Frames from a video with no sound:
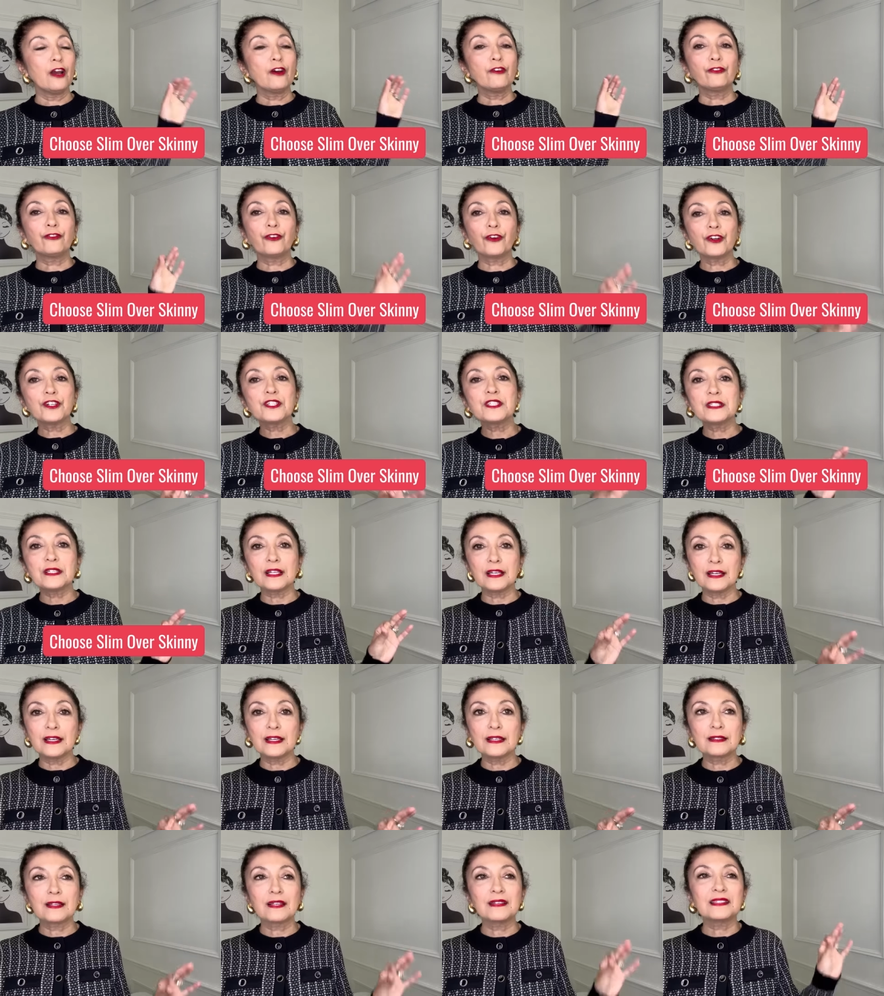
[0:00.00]
First
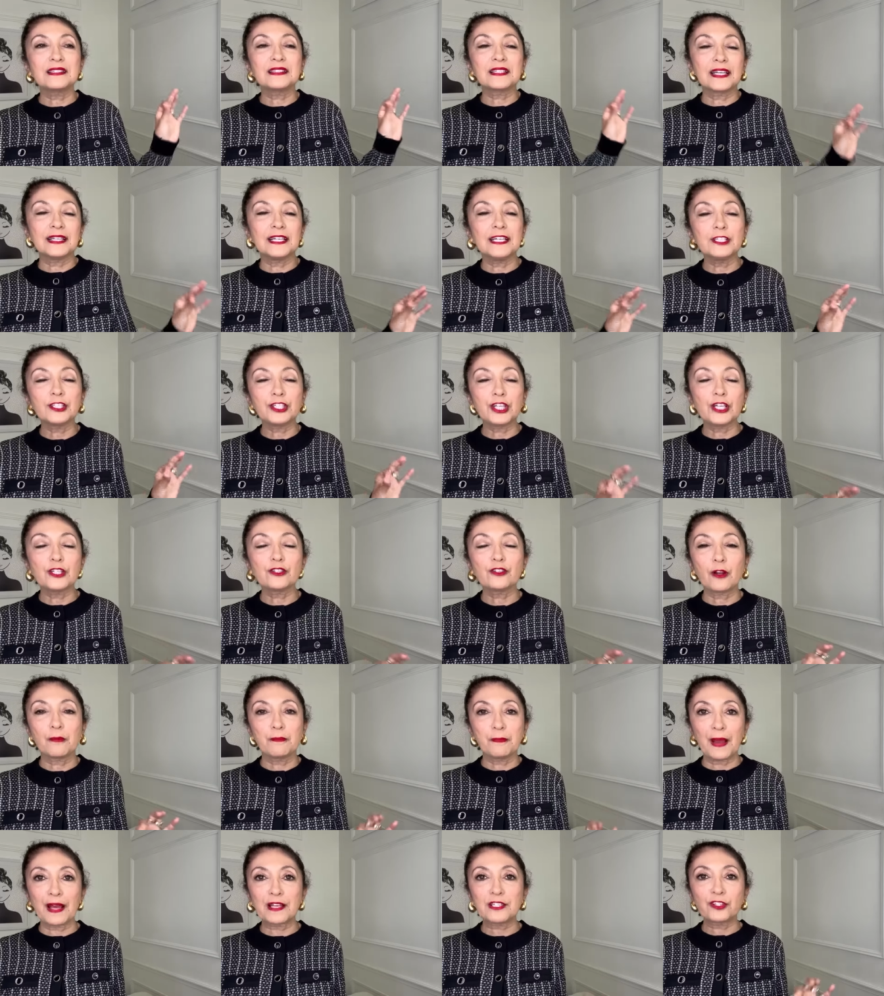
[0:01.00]
is skinny jeans are
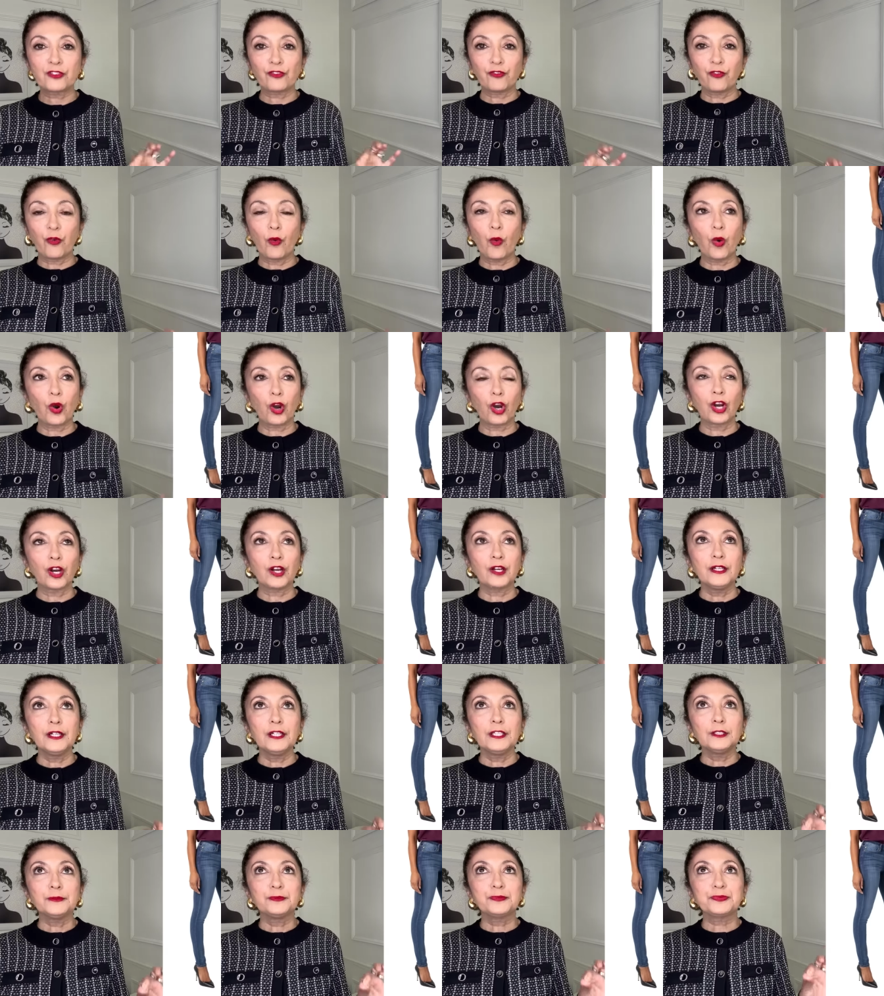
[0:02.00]
best for
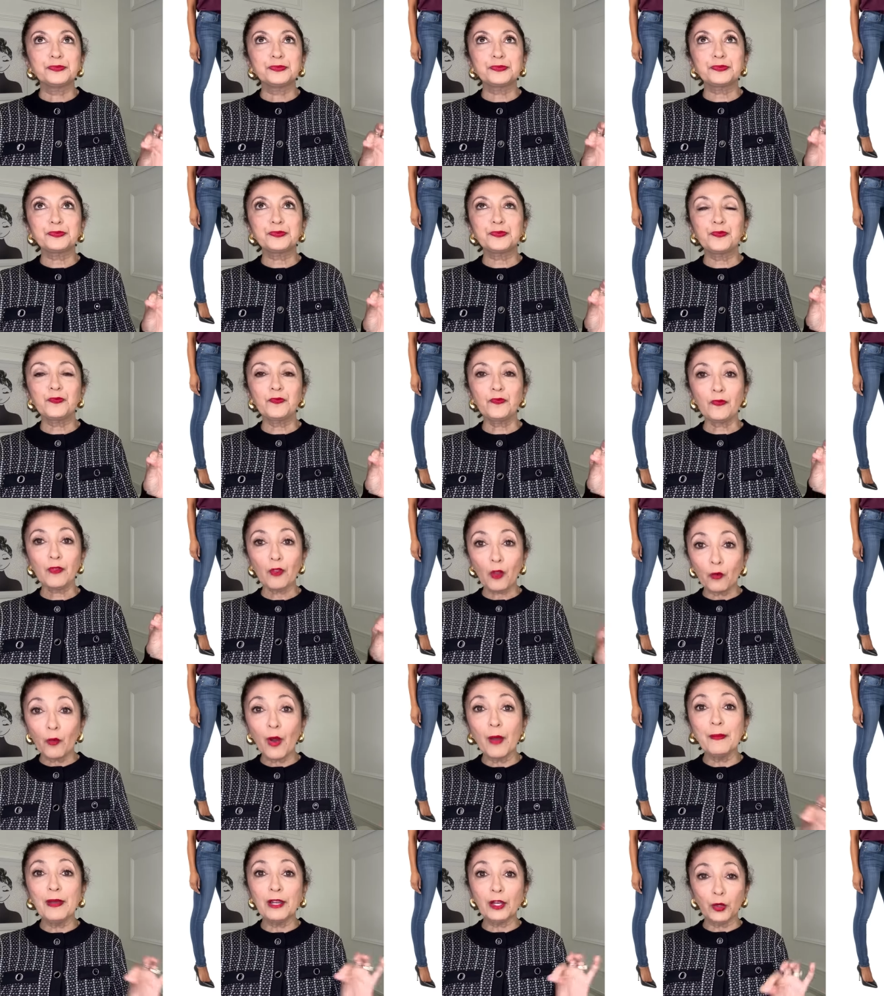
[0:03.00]

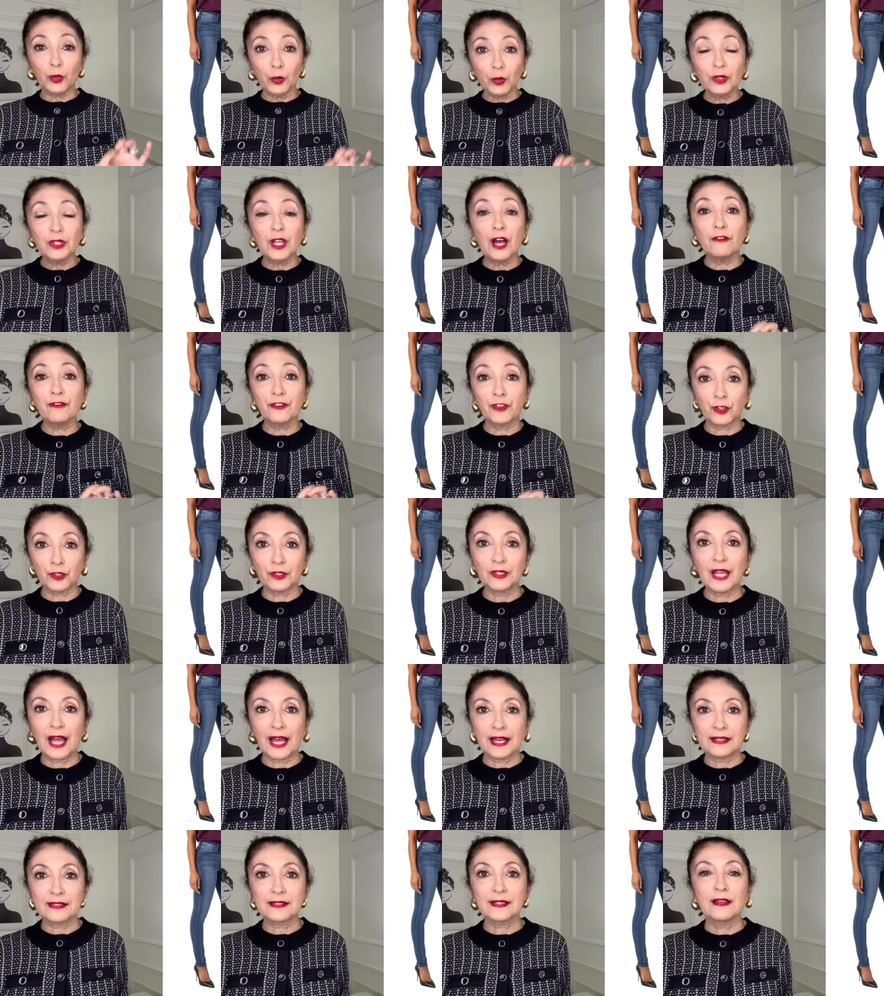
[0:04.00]
women who love their
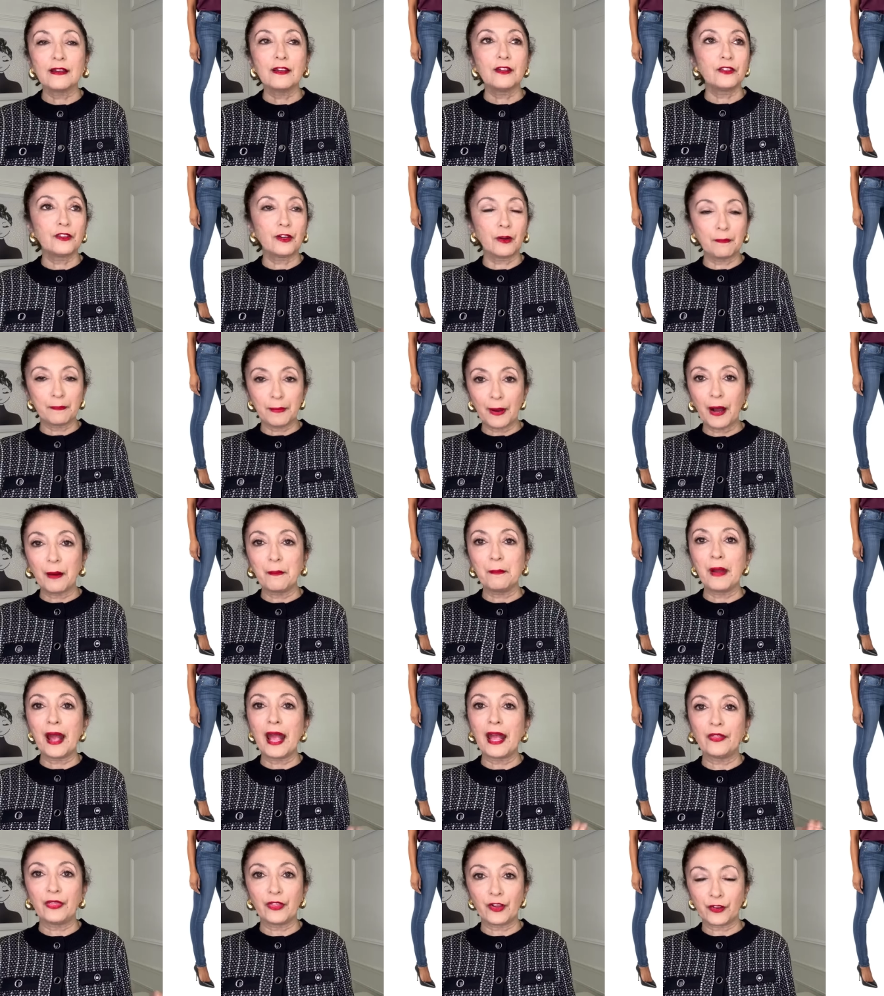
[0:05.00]
legs their bum
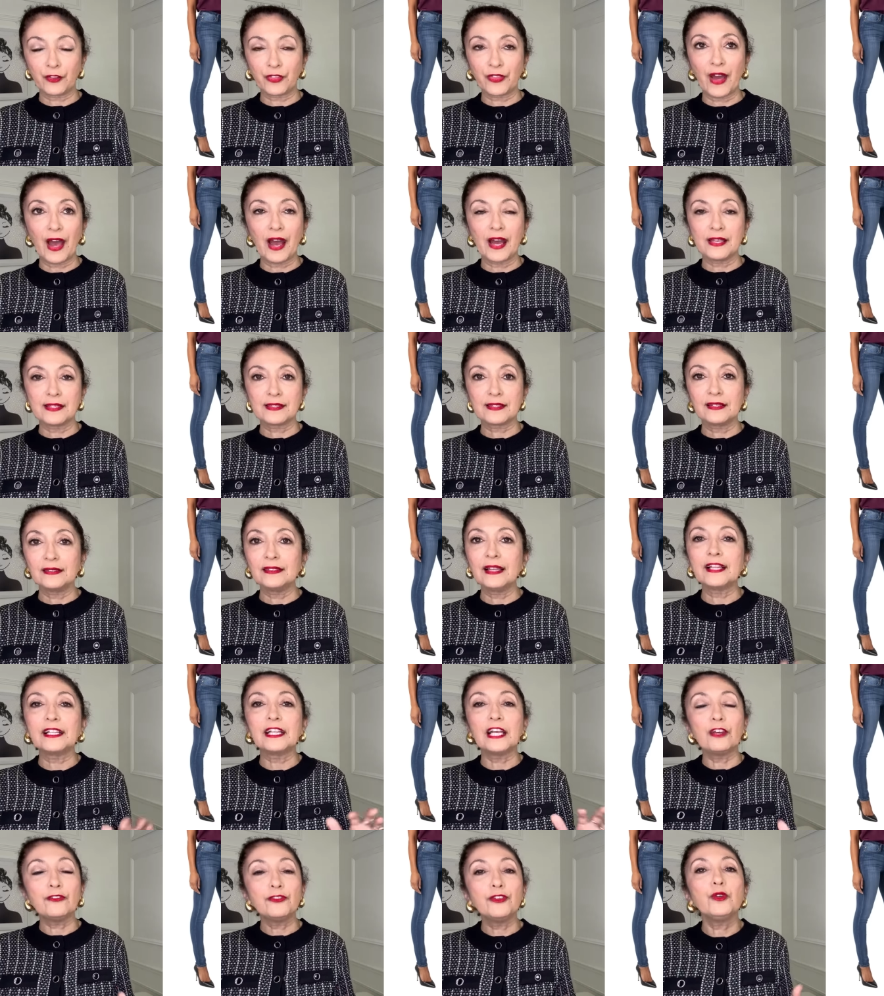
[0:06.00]
and their thighs. Like
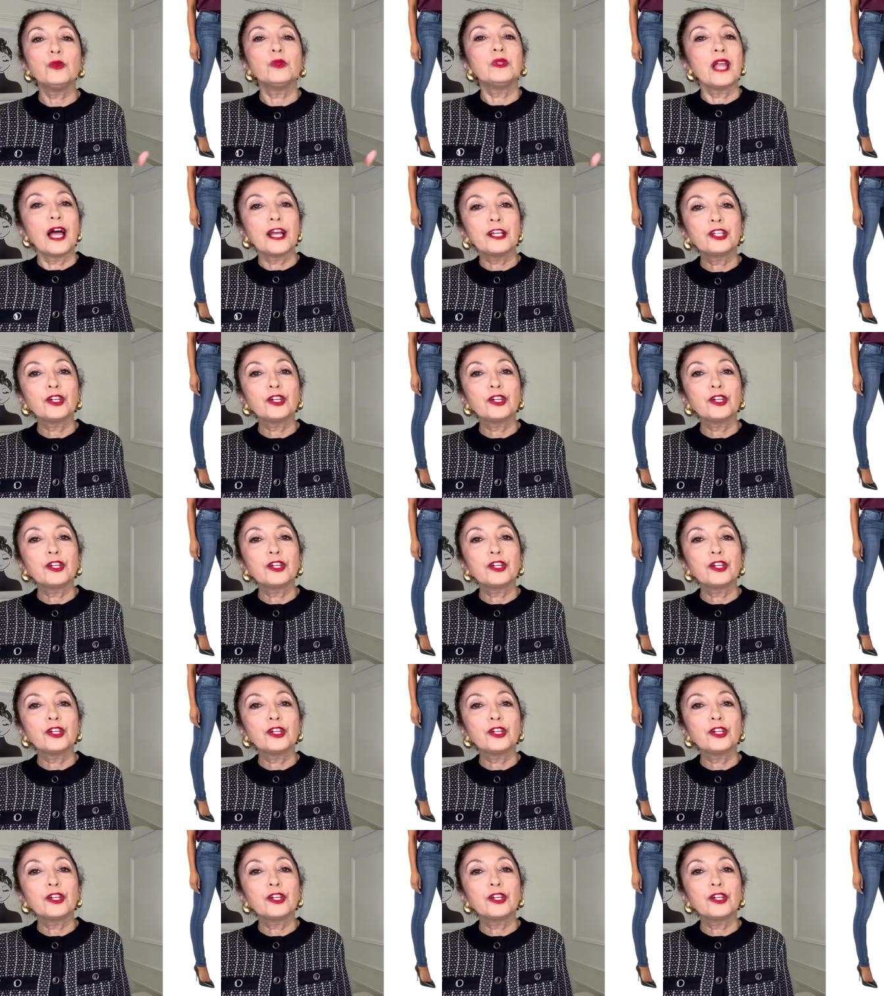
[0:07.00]
if you like